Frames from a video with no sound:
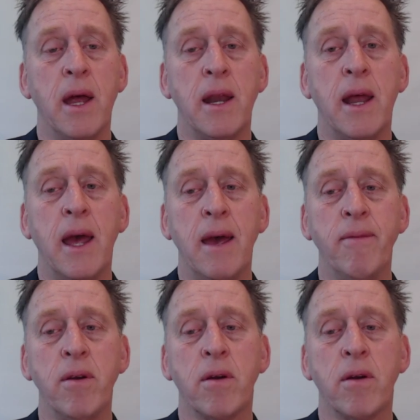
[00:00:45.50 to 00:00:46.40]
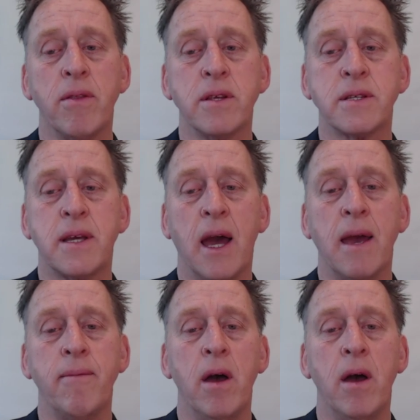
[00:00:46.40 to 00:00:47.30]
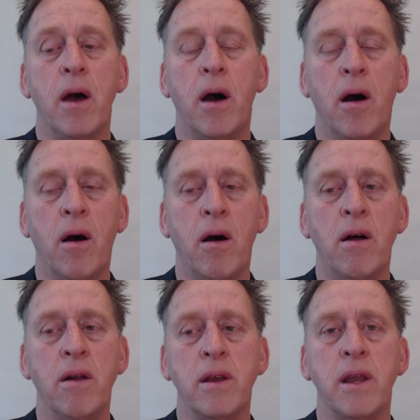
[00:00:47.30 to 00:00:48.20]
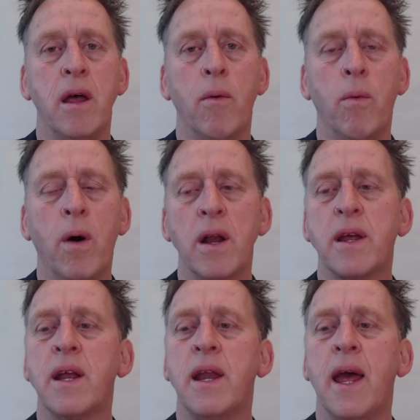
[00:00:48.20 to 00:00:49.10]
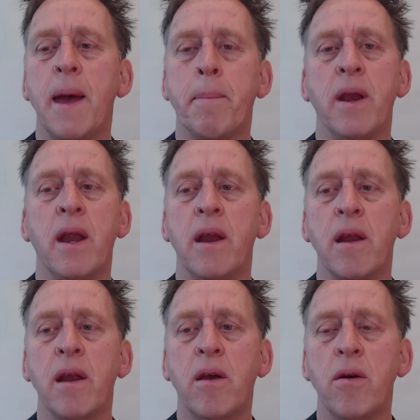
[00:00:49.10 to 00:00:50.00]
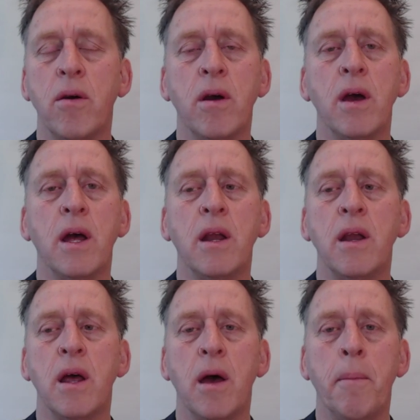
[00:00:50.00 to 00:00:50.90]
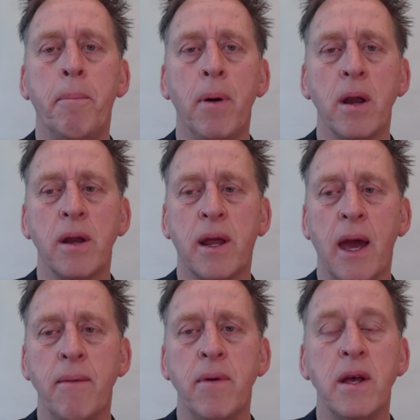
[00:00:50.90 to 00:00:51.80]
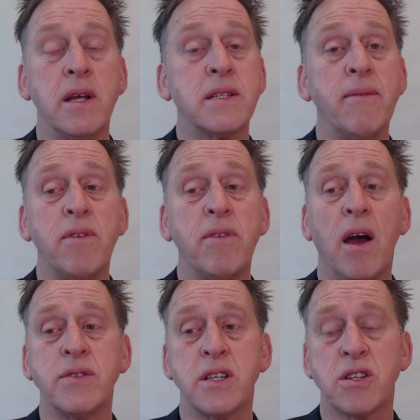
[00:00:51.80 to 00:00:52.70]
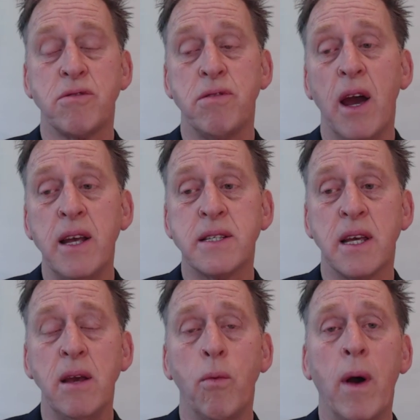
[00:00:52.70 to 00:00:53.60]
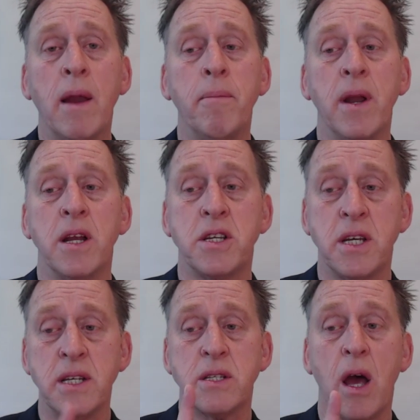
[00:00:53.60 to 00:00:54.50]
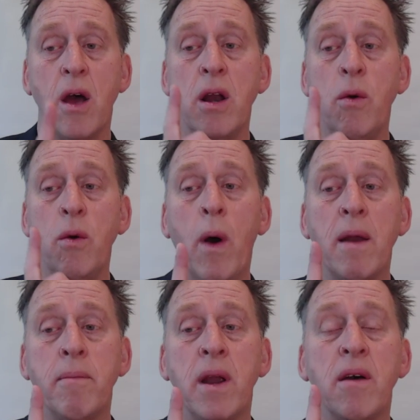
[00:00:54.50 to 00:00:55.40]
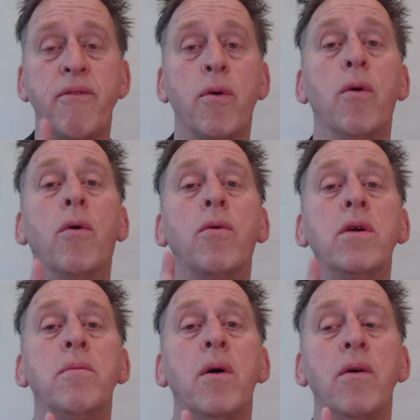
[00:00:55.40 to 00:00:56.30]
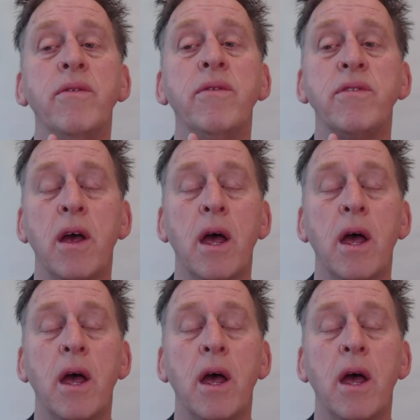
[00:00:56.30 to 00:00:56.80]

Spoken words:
Now have a look at this game on what can happen and occur in a bullet game. Sometimes it's crazy, 1 minute chess, only 1 minute for all your moves.